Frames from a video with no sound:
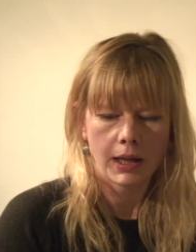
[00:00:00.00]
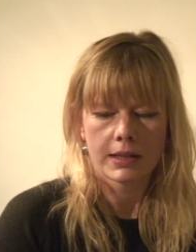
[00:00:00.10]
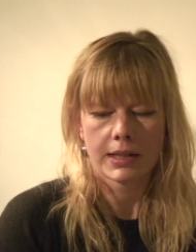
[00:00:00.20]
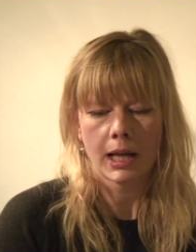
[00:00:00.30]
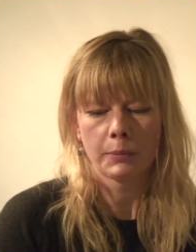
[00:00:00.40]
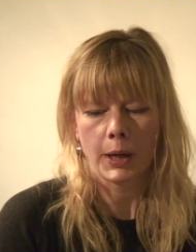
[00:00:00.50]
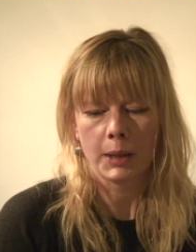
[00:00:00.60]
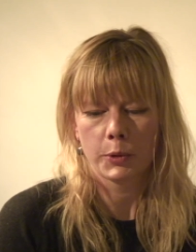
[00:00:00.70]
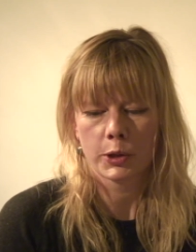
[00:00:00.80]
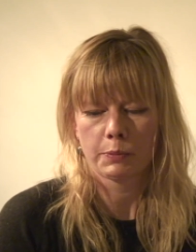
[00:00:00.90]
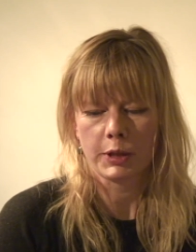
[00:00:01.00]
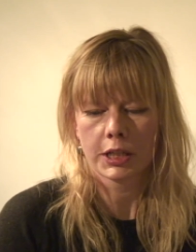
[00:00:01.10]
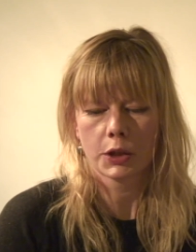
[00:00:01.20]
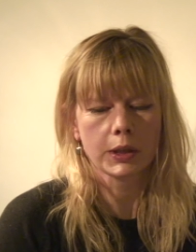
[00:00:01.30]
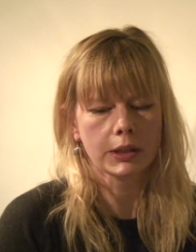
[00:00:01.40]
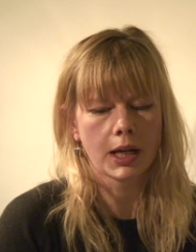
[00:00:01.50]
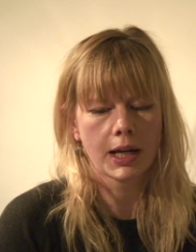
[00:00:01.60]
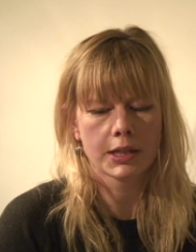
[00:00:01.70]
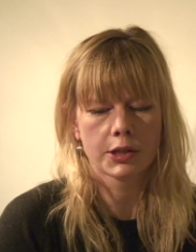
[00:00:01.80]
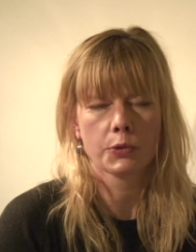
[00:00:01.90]
Sandpipers
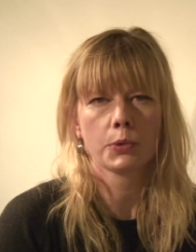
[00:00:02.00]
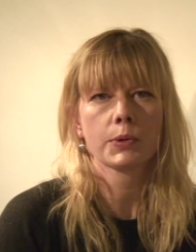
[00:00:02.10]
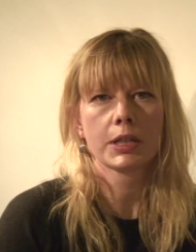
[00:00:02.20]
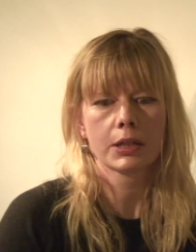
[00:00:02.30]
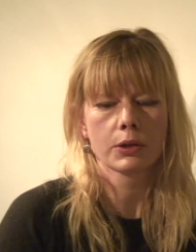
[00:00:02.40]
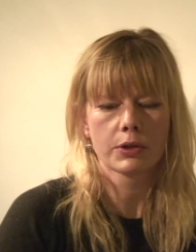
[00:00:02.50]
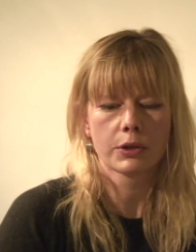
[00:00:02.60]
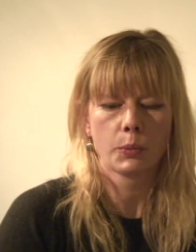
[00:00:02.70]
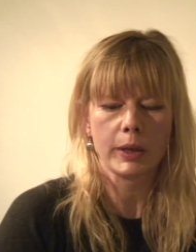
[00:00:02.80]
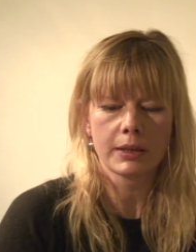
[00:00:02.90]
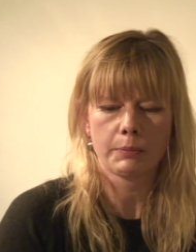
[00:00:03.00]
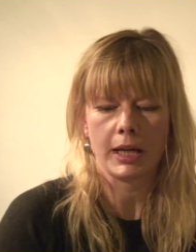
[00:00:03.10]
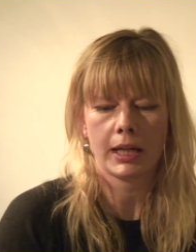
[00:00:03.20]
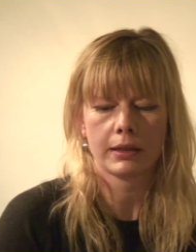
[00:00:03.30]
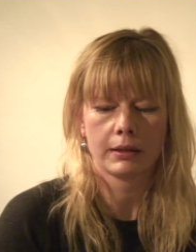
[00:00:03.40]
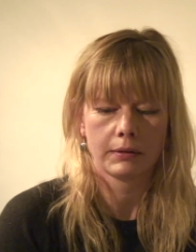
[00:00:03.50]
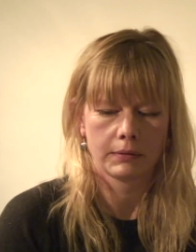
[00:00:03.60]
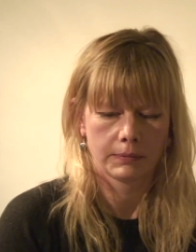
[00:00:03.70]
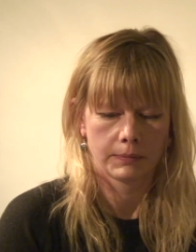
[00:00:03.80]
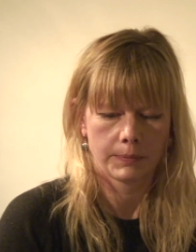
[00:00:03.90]
materialized through tears the wind made,
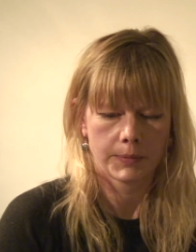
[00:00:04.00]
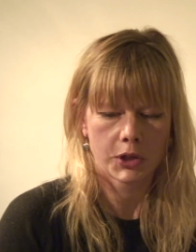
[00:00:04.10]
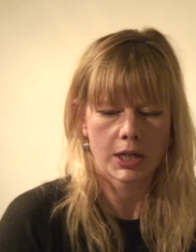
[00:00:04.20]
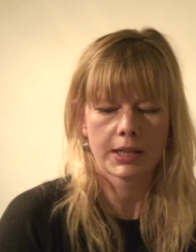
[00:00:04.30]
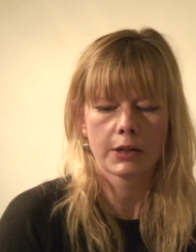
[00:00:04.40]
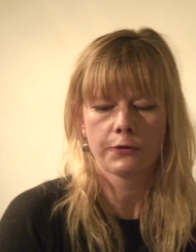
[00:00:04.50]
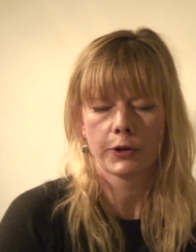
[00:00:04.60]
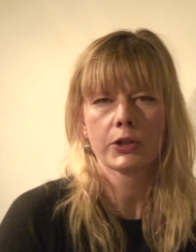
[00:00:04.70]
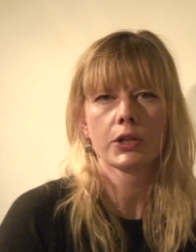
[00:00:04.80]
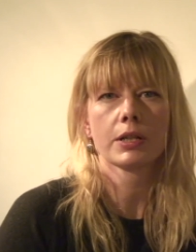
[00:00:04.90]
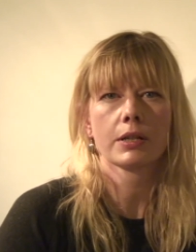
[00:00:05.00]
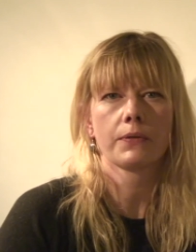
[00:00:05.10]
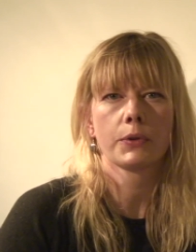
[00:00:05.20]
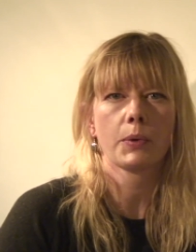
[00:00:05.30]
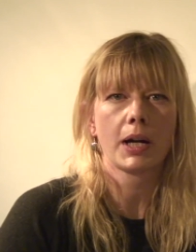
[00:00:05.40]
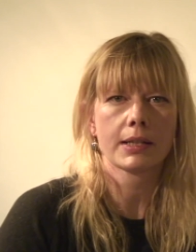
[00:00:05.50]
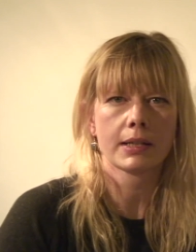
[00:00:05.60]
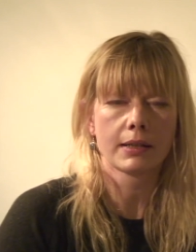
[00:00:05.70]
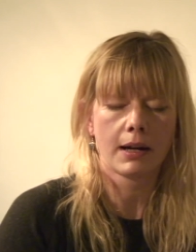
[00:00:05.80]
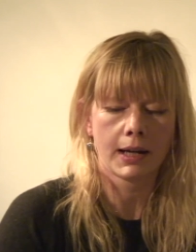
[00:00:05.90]
chasing fringes of the
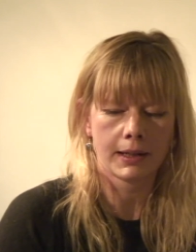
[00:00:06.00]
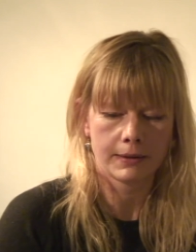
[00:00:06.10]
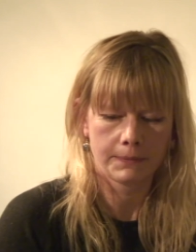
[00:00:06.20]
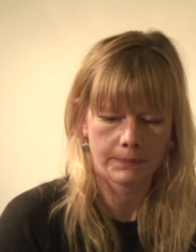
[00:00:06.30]
rising tide.